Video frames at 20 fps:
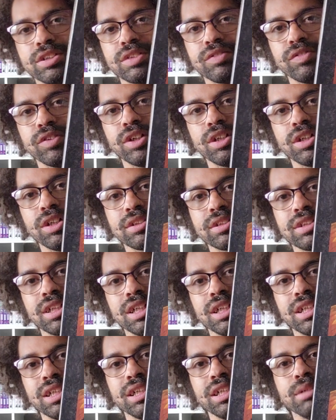of all
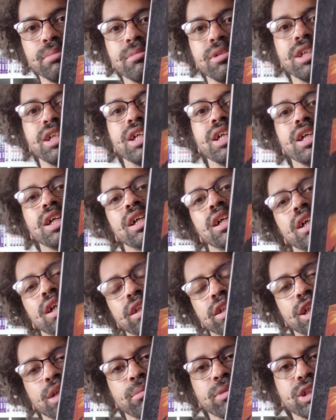time,
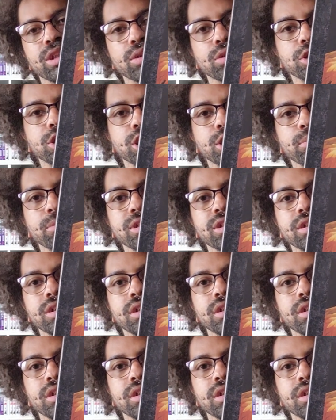Ayami Kojima.